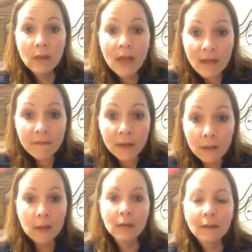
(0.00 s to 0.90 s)
F it.
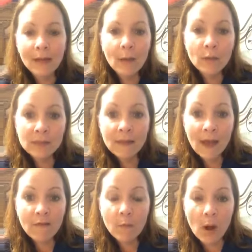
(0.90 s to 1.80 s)
Like I won't say the
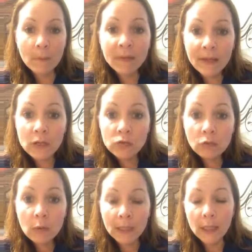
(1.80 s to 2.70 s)
F bomb, but like
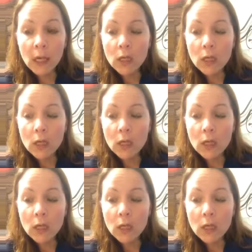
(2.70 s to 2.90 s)
screw it.